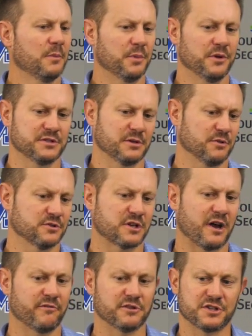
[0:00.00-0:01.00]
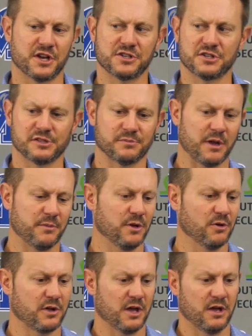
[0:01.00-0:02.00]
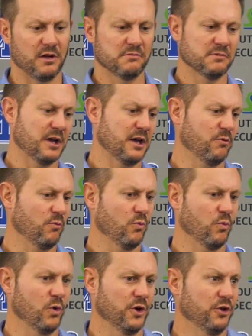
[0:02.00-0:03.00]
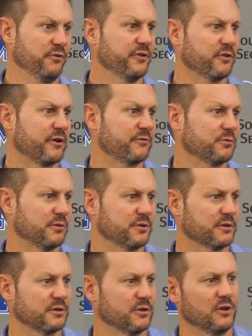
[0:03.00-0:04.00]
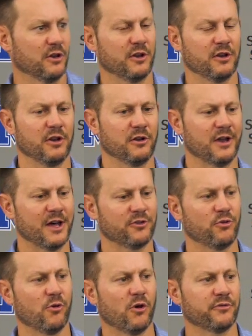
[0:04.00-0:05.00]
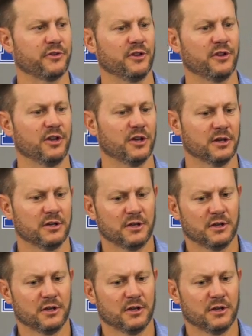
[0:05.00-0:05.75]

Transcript: But some of those conversations may be okay. Hey, what do you feel comfortable with? Not too often do you